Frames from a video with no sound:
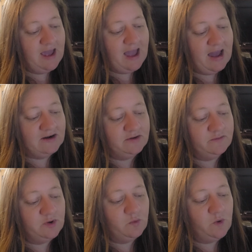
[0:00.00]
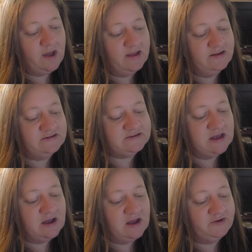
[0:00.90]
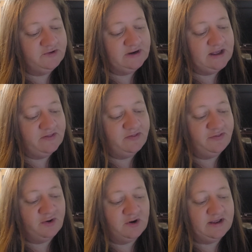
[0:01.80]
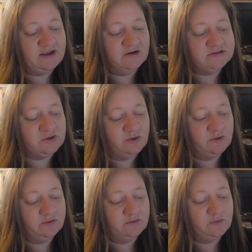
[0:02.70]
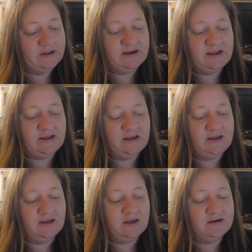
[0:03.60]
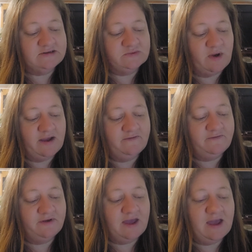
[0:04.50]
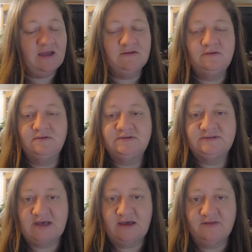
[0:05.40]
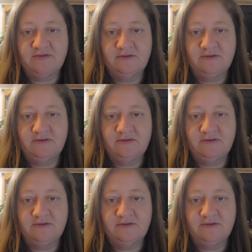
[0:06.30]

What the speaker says: Adam was 130 years old when he and his wife had Seth.